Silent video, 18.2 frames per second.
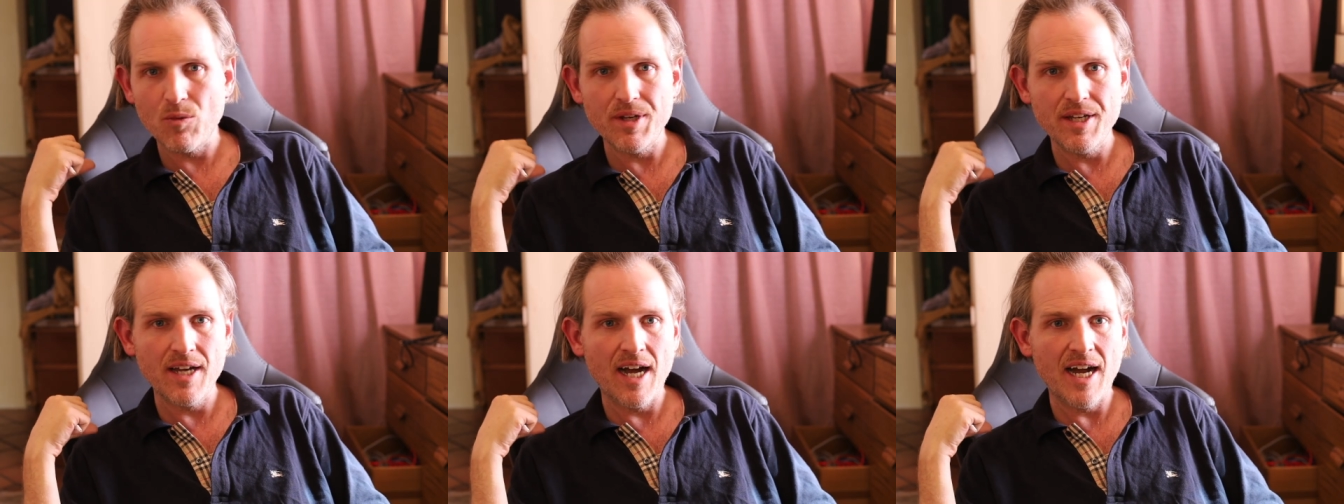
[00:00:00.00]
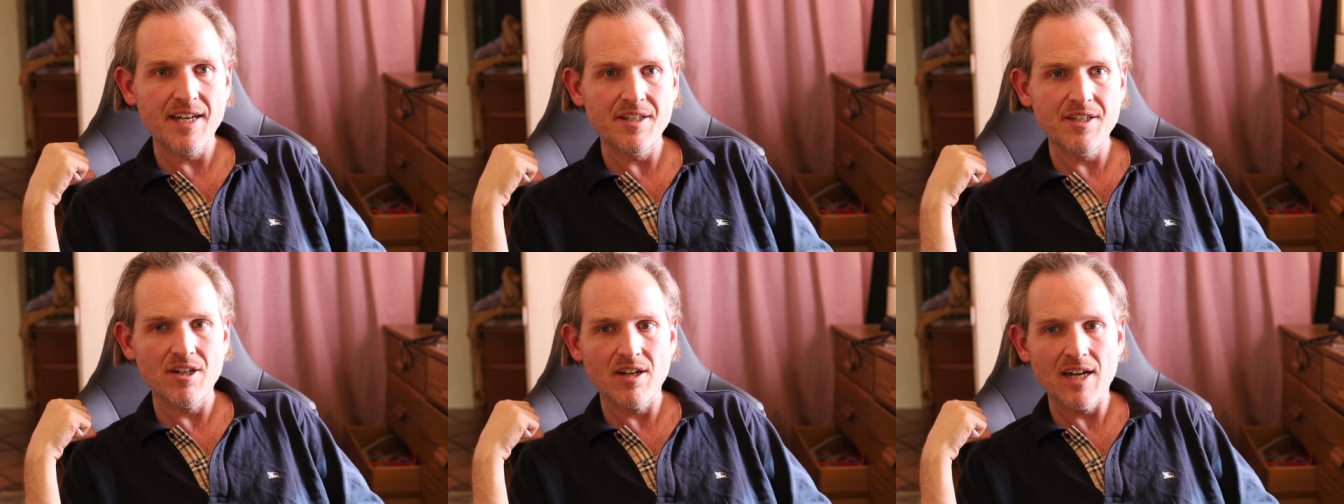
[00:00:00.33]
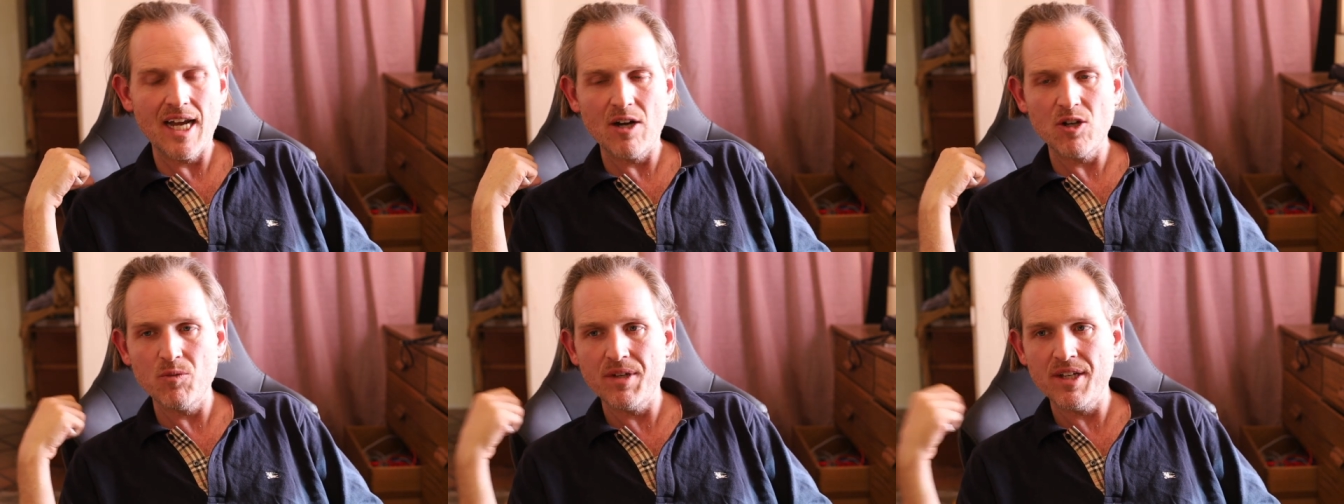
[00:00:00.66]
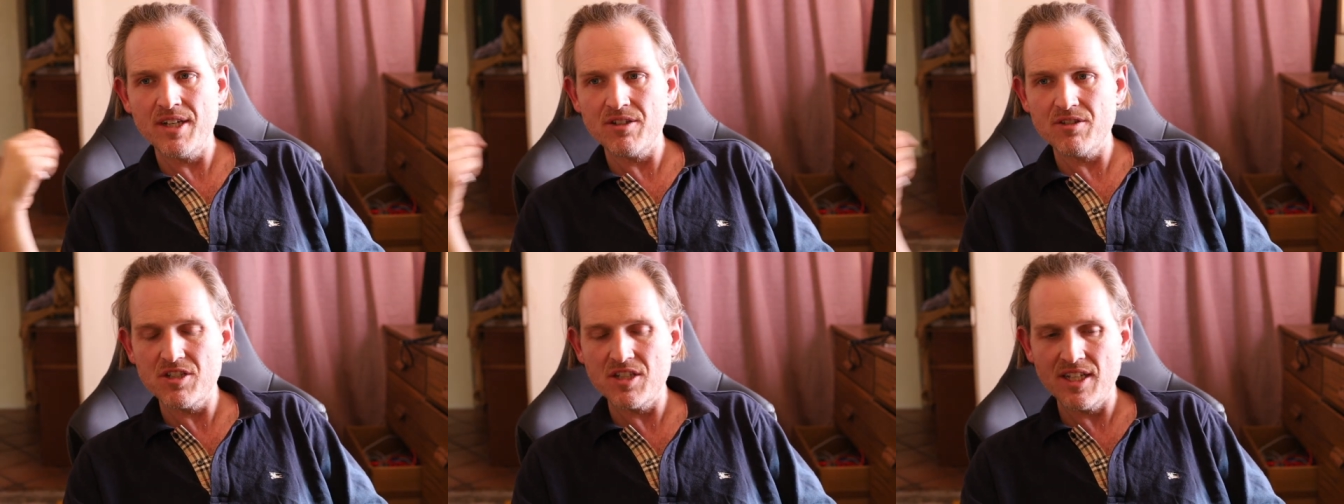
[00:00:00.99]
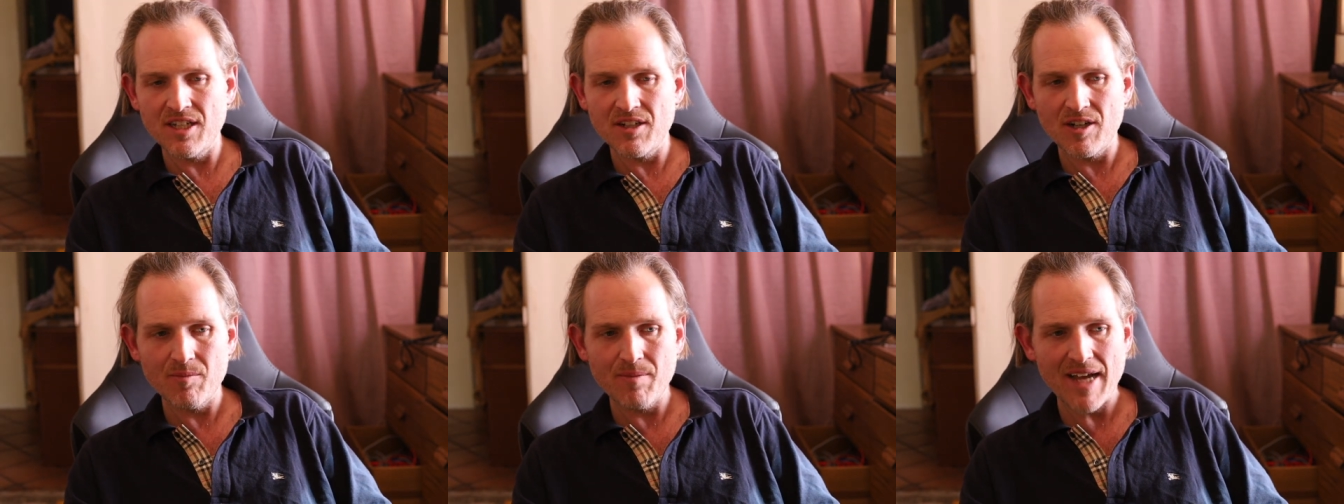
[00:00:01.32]
got here? How do we understand
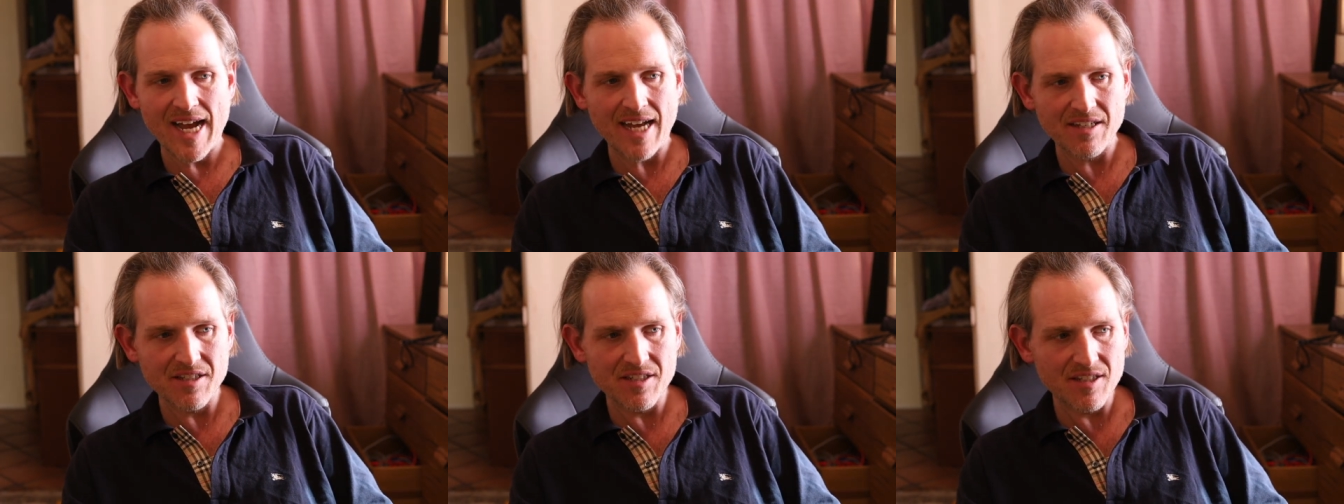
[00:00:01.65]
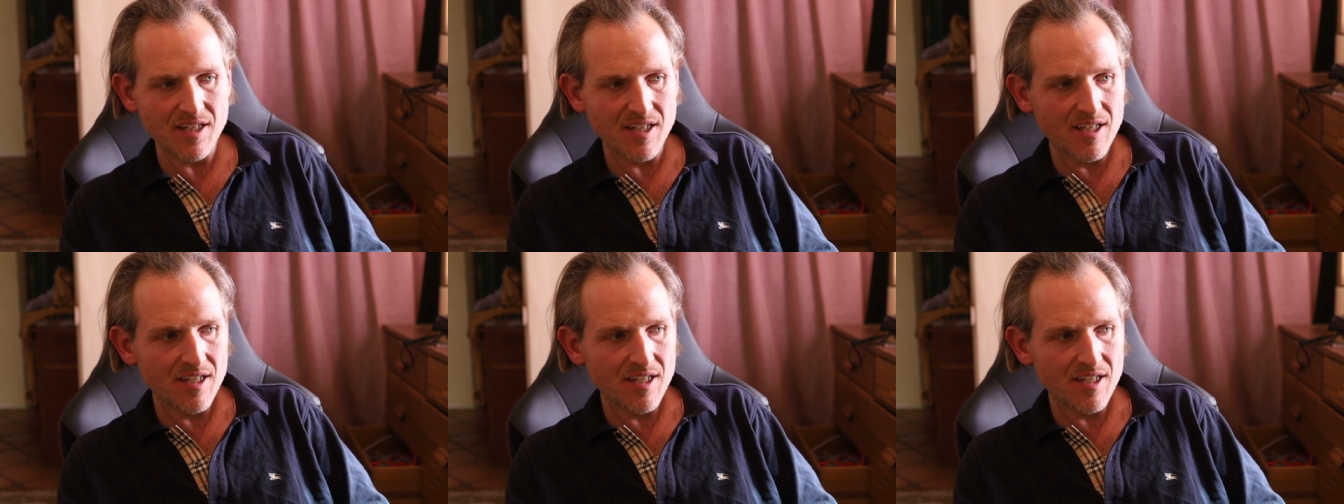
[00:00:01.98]
our past?